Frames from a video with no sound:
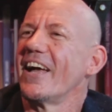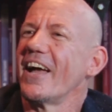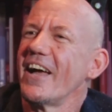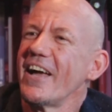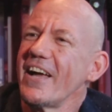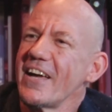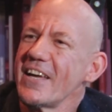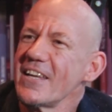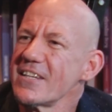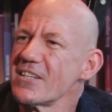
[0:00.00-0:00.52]

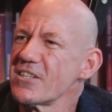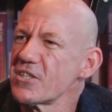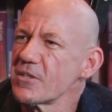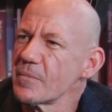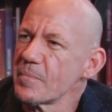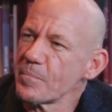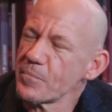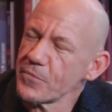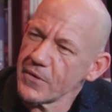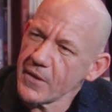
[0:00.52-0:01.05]
And
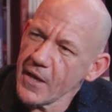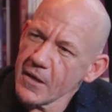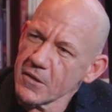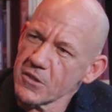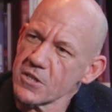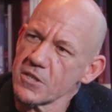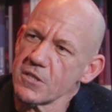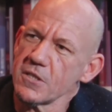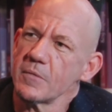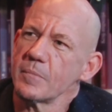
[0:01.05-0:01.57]

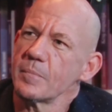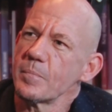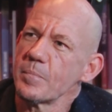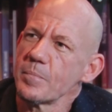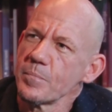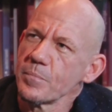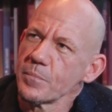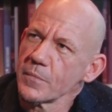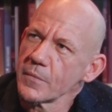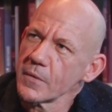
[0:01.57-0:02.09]
that,
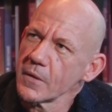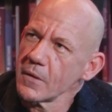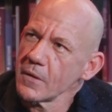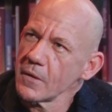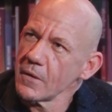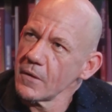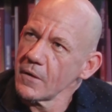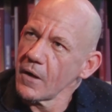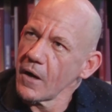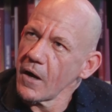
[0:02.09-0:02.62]

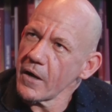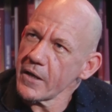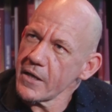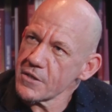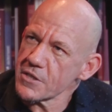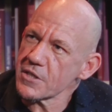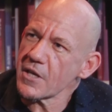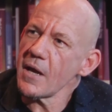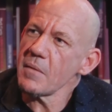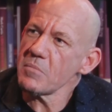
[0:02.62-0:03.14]
I
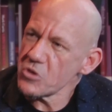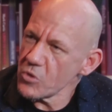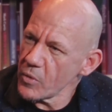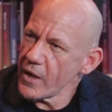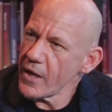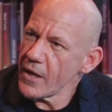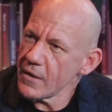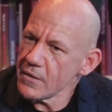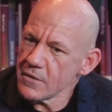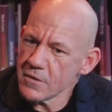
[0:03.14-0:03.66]
guess, came to a
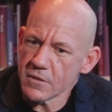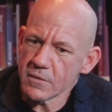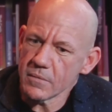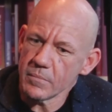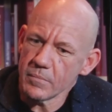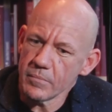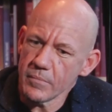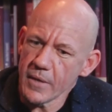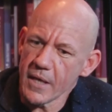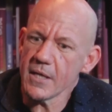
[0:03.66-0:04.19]
head
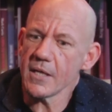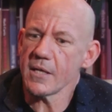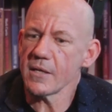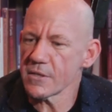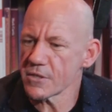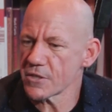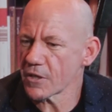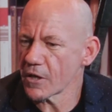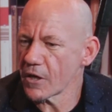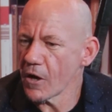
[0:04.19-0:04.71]
many
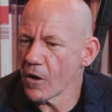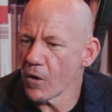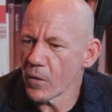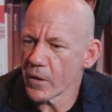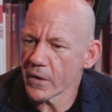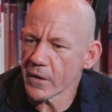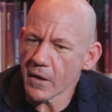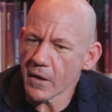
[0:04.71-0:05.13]
years ago, and